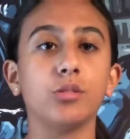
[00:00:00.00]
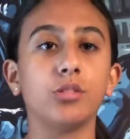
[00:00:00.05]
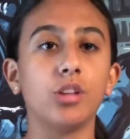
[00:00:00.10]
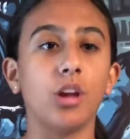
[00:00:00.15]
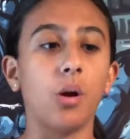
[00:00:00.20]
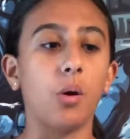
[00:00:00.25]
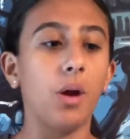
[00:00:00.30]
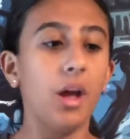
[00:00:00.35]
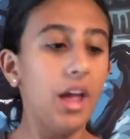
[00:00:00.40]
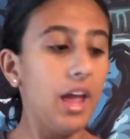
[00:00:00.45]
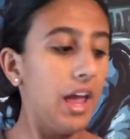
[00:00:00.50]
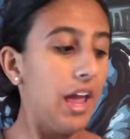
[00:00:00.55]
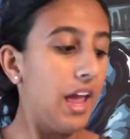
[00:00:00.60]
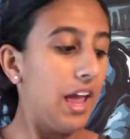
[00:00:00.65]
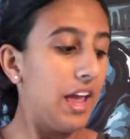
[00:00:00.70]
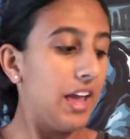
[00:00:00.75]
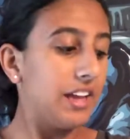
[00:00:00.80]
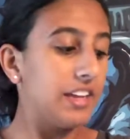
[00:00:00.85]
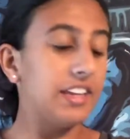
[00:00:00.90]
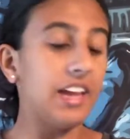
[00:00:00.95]
So
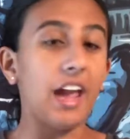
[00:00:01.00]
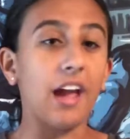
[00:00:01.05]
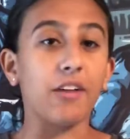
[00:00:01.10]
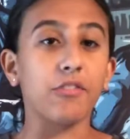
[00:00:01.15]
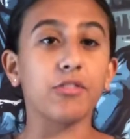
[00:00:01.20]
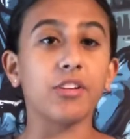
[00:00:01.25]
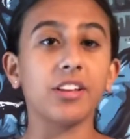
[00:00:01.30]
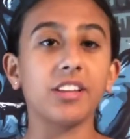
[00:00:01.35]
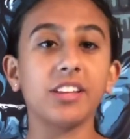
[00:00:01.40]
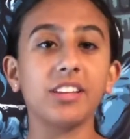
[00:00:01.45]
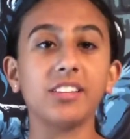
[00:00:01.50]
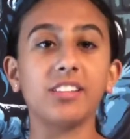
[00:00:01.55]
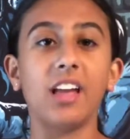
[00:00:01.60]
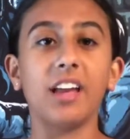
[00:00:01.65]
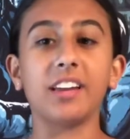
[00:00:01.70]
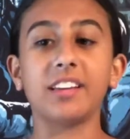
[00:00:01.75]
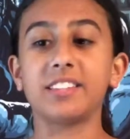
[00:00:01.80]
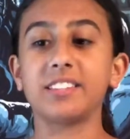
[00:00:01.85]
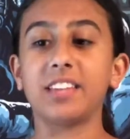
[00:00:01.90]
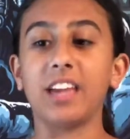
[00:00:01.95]
yeah,
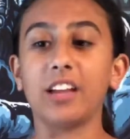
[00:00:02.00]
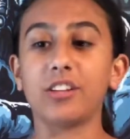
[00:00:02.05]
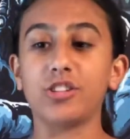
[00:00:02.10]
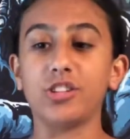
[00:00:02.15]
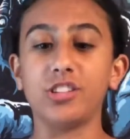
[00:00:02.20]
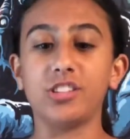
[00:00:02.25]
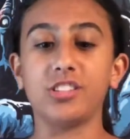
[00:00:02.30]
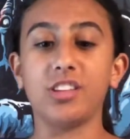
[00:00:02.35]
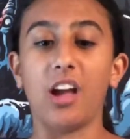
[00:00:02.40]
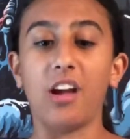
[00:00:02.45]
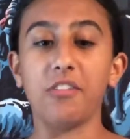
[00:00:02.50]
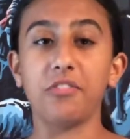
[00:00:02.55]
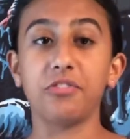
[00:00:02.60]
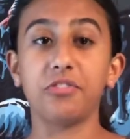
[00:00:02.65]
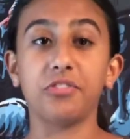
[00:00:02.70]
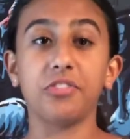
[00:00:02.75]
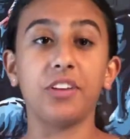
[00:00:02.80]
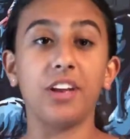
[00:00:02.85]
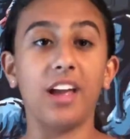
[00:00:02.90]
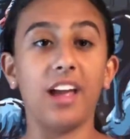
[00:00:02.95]
really sketchy
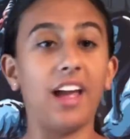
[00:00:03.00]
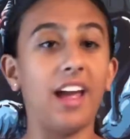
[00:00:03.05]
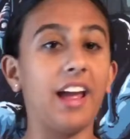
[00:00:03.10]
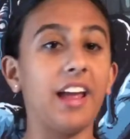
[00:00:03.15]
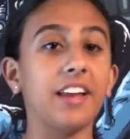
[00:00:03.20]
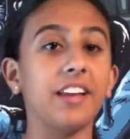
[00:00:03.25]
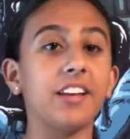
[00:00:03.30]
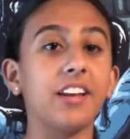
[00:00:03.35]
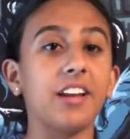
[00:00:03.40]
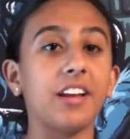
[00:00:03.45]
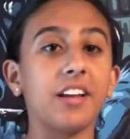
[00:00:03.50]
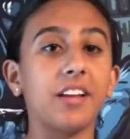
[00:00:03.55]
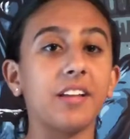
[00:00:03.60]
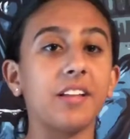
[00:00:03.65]
stuff, and